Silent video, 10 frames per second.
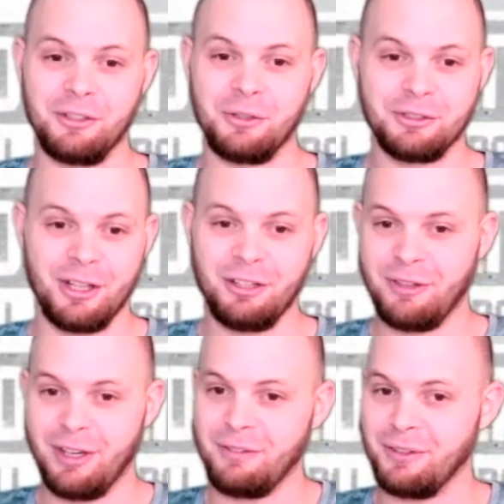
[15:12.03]
Do us all a
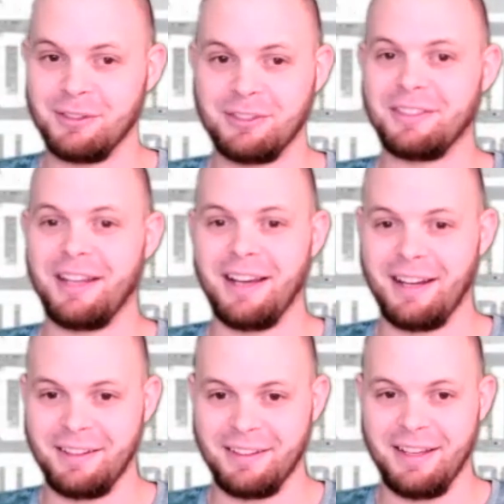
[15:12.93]
favor and stay
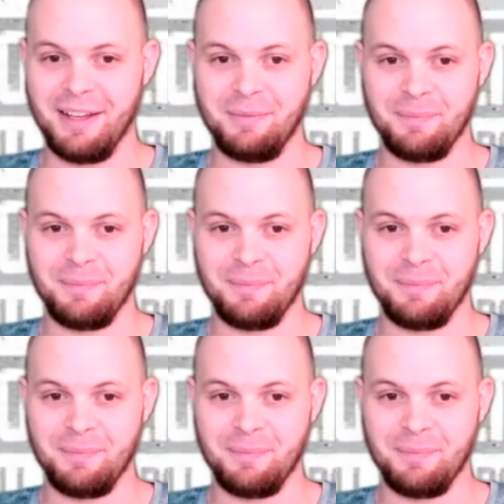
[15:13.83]
out right, of the game.